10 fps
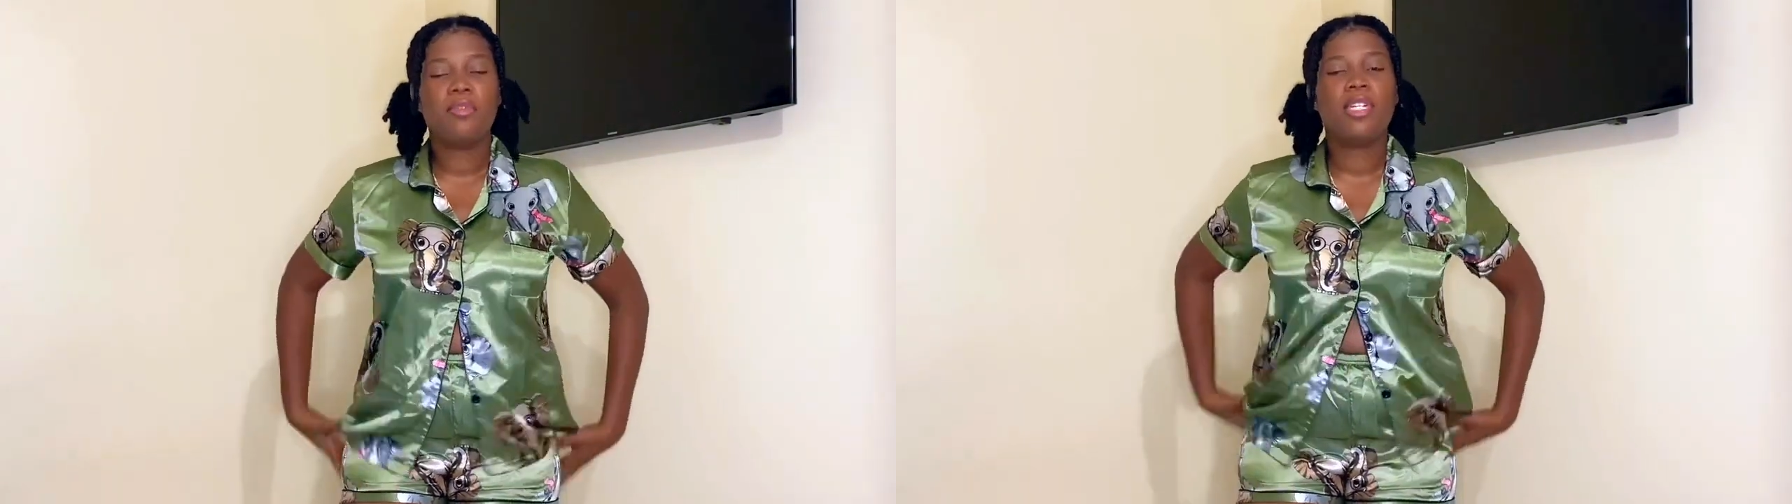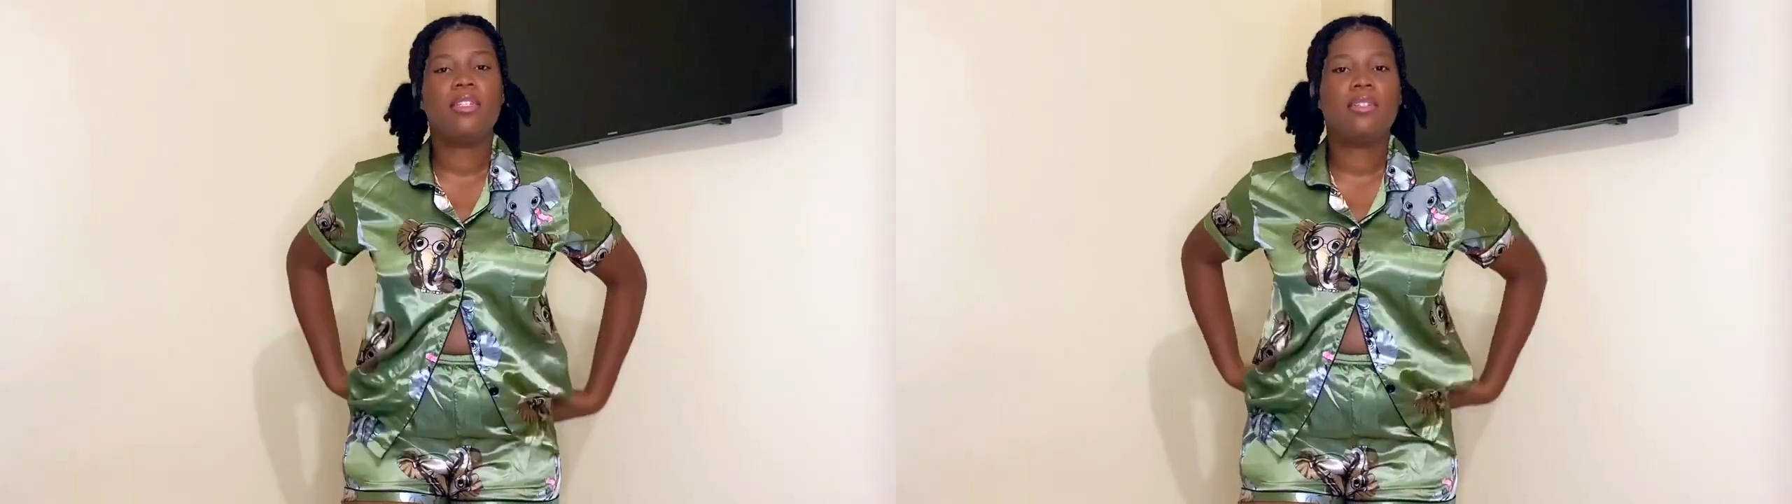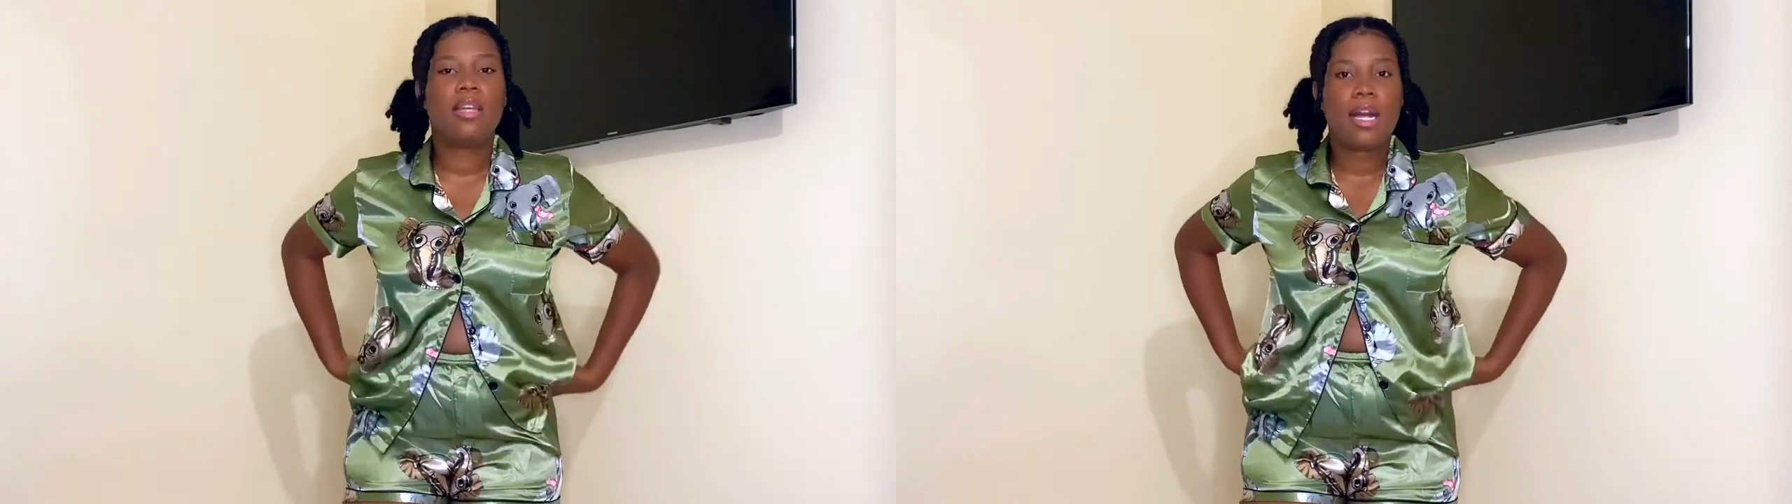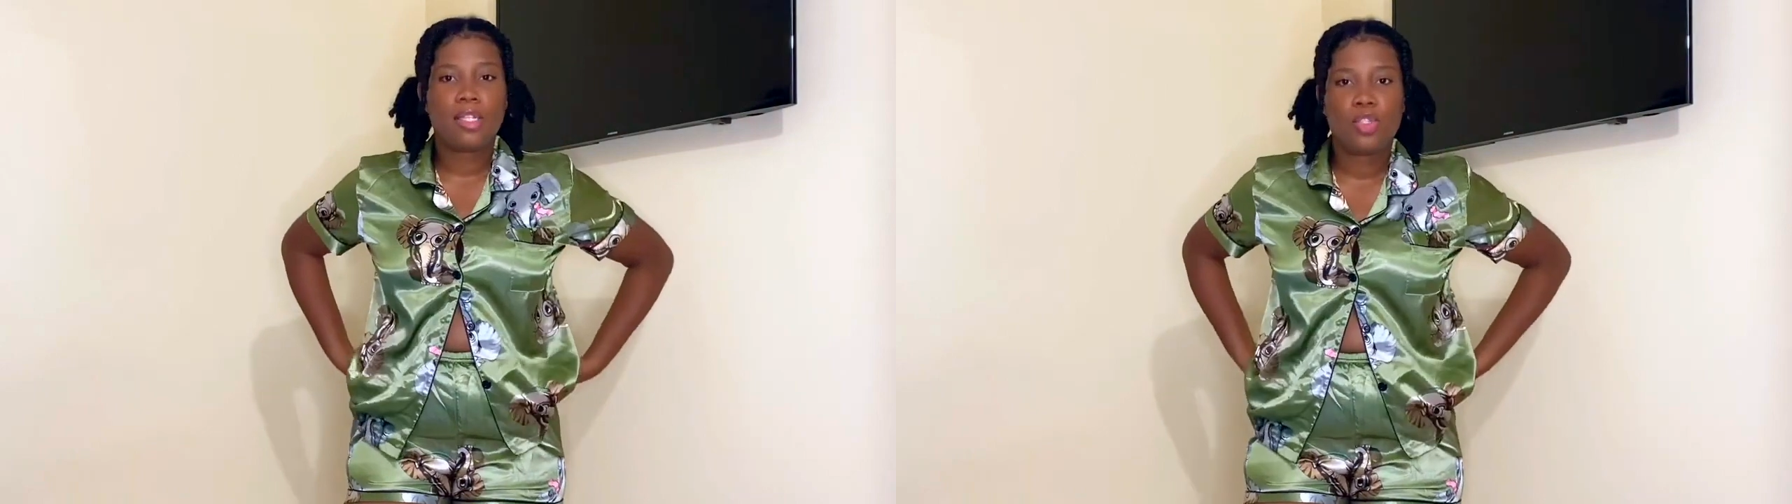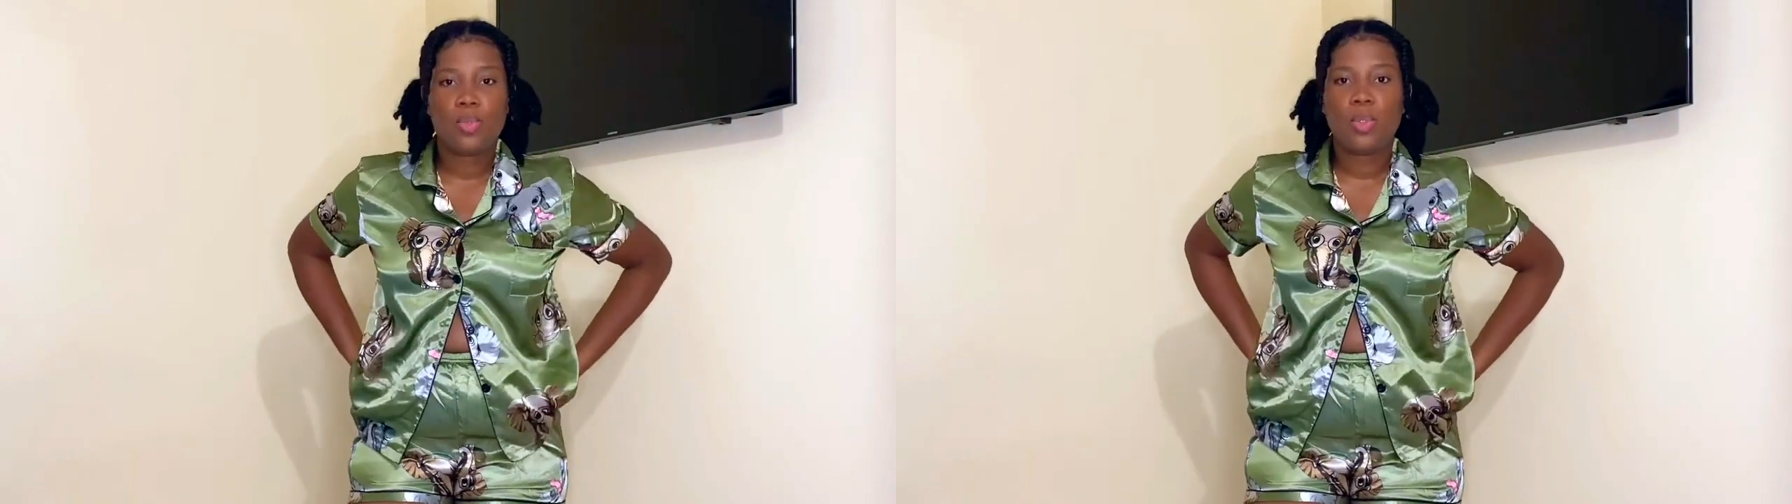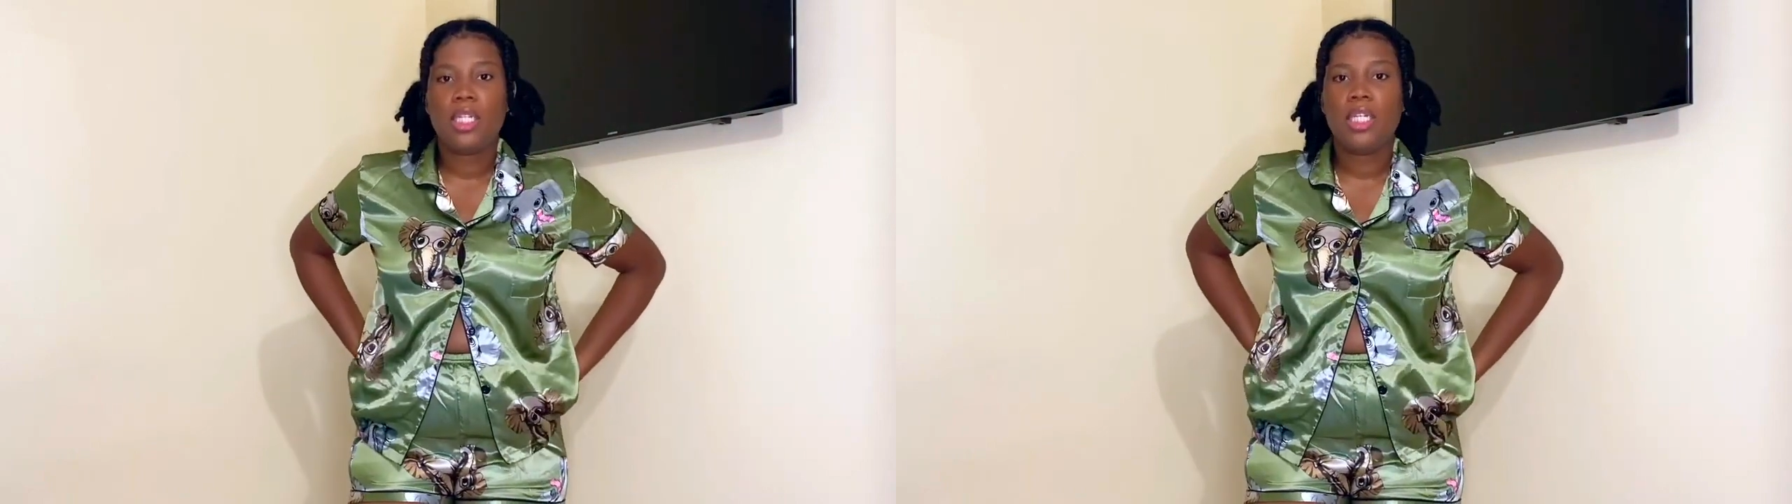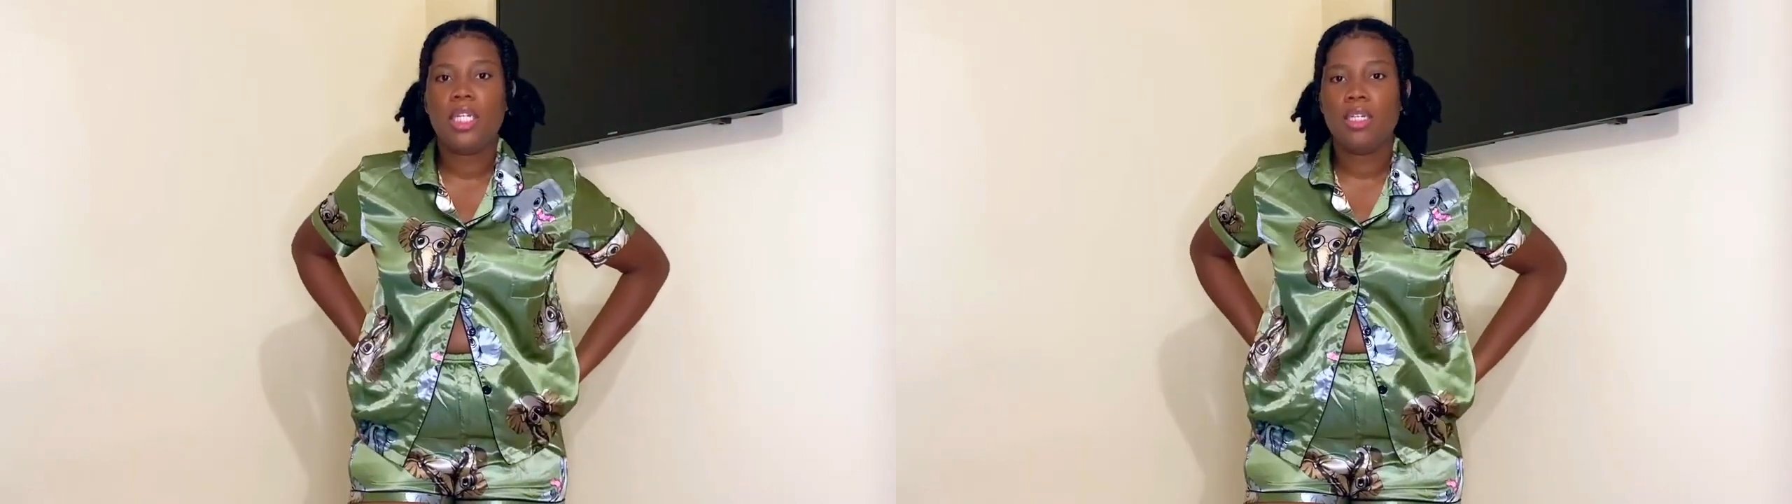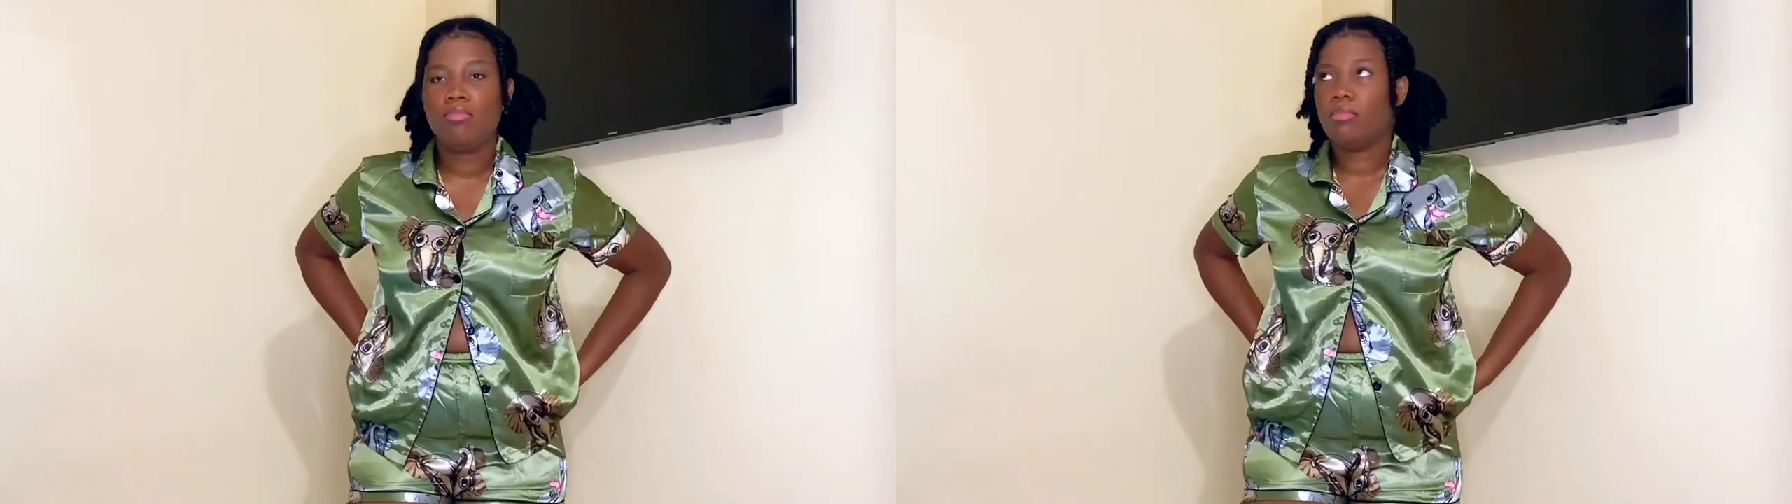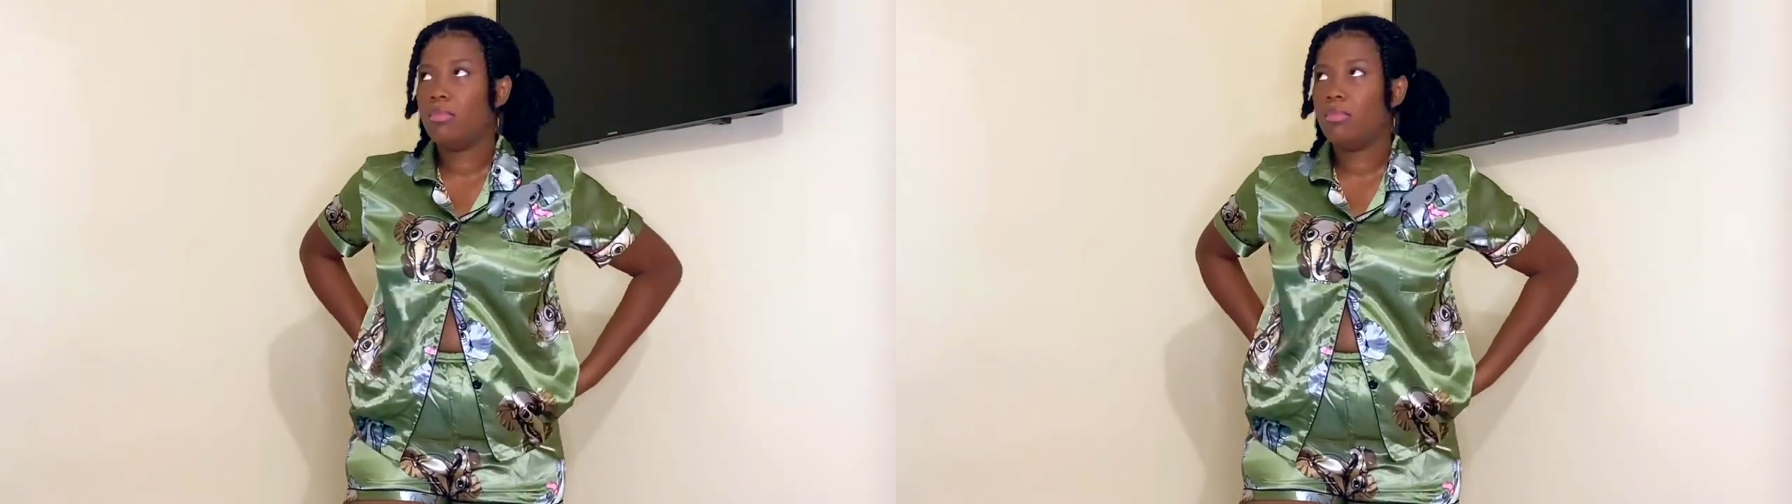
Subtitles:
but it's actually